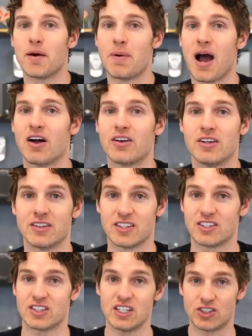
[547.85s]
about
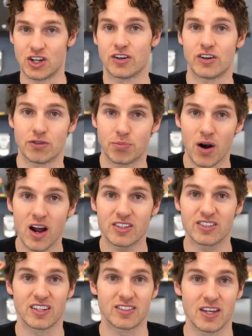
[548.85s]
this degenerative
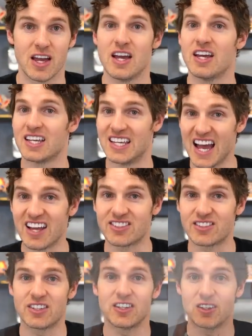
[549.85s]
process,
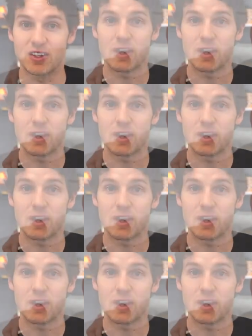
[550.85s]
yes, you